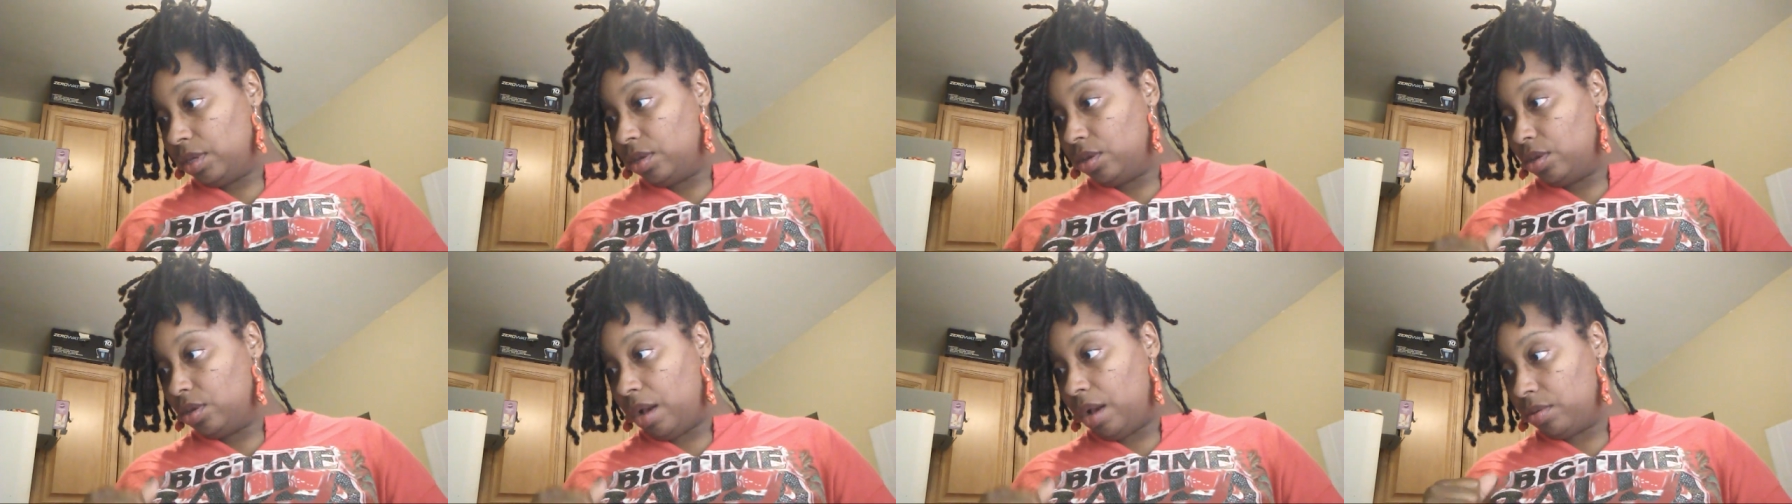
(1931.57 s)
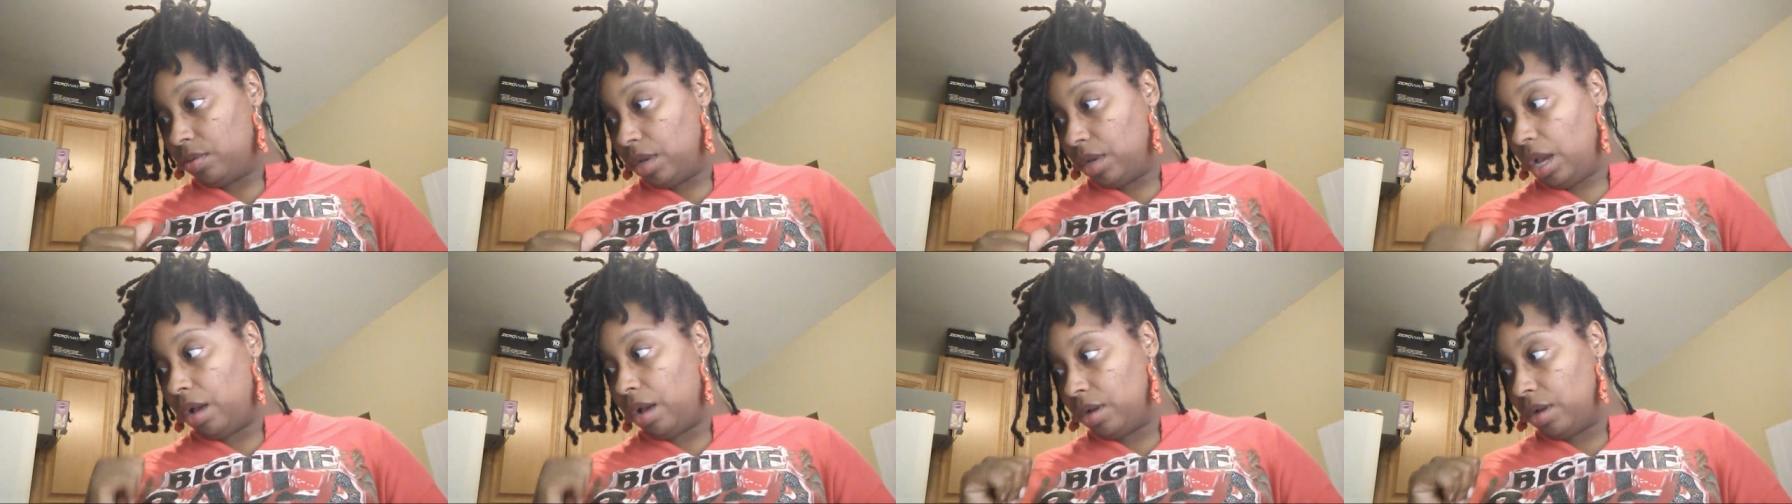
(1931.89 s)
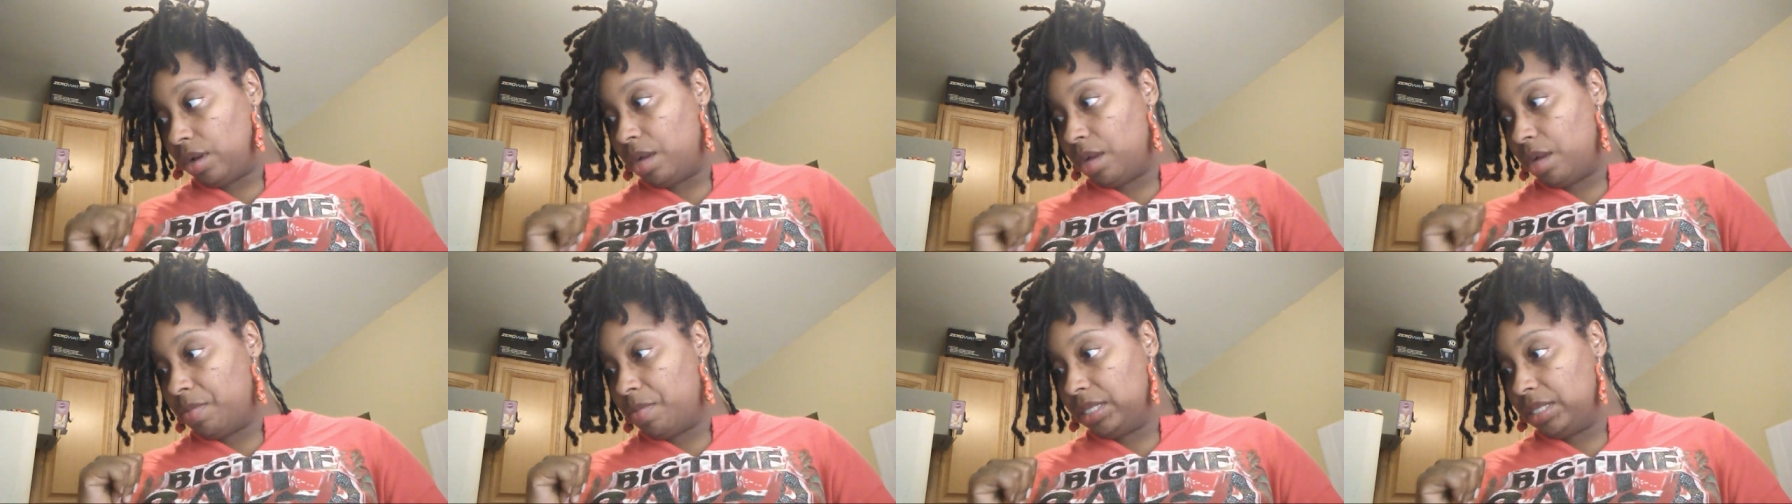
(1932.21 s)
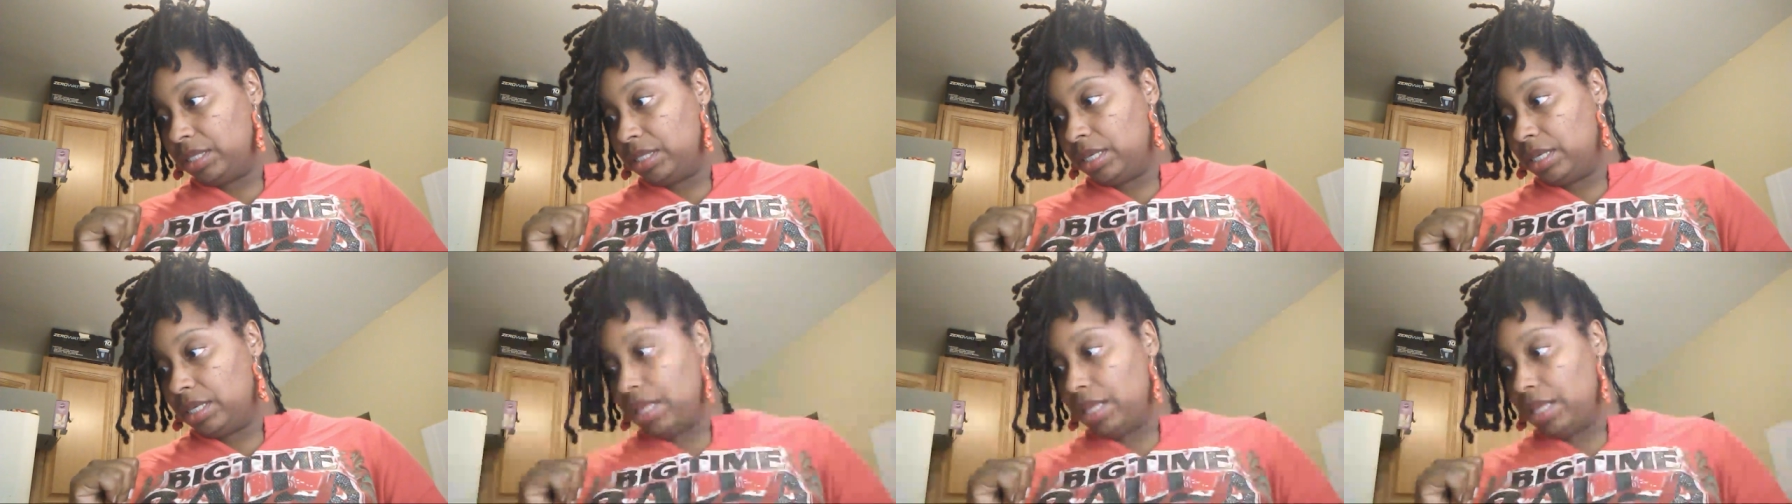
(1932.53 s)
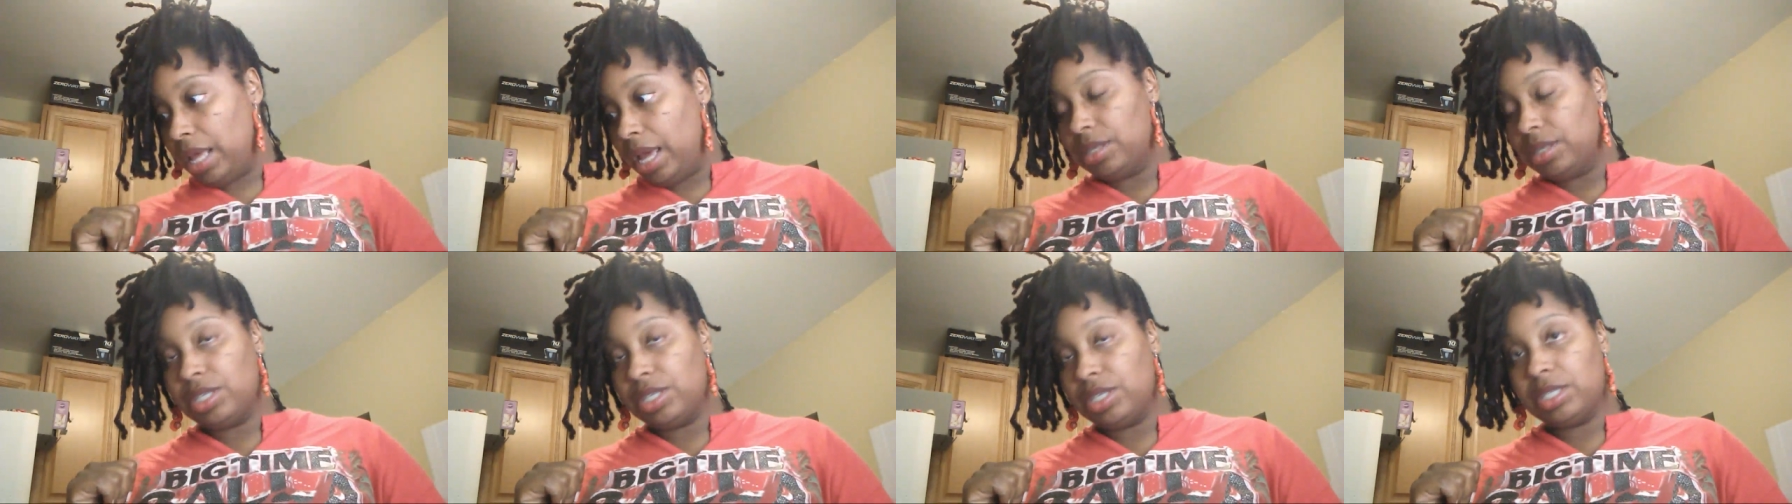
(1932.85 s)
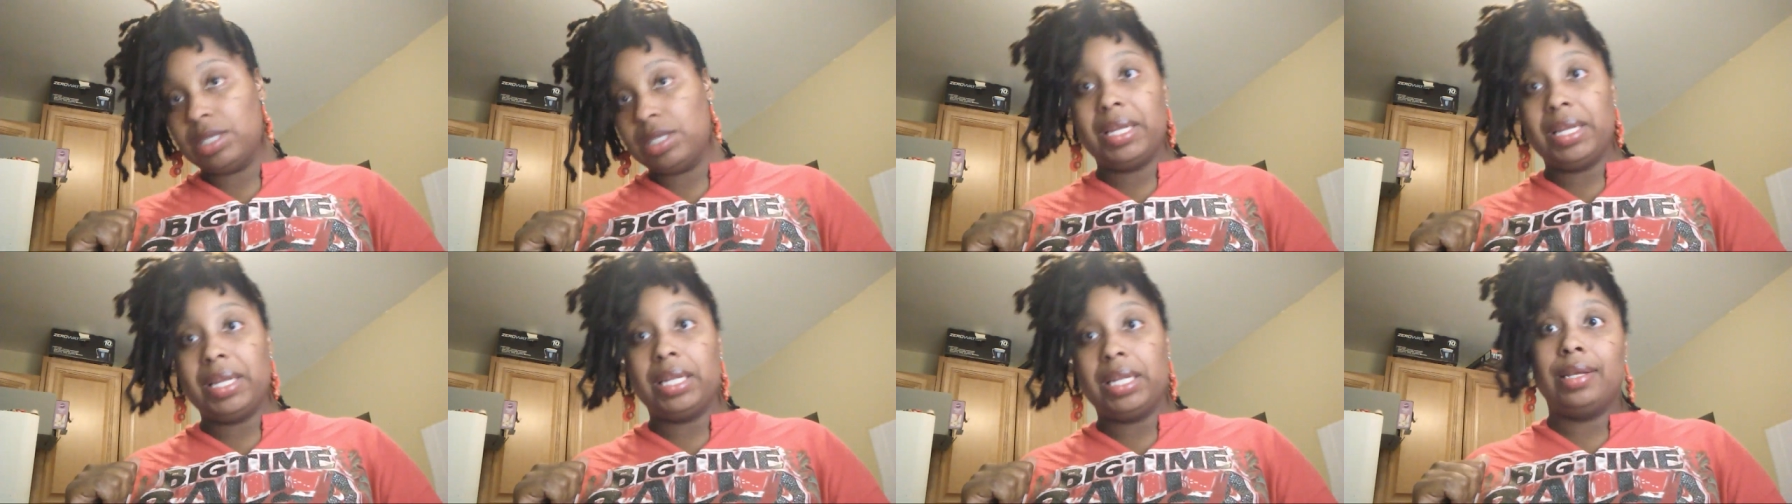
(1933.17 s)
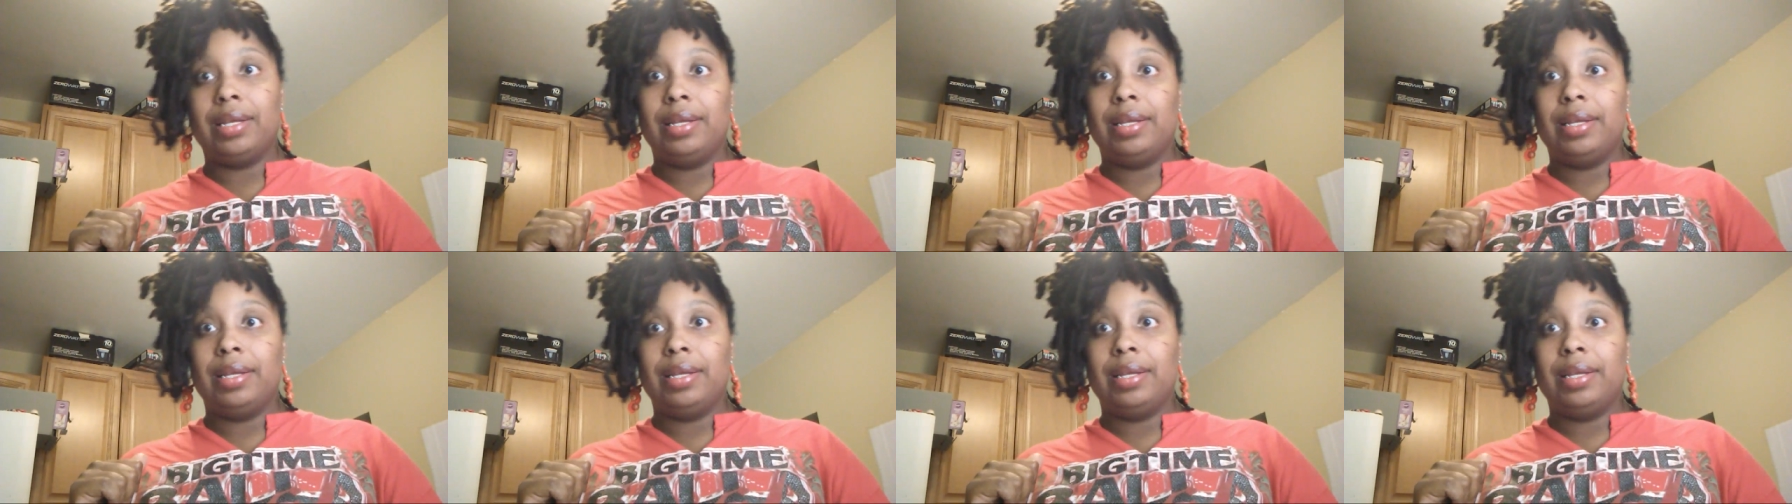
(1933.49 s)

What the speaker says: I'll come and see that in just a minute.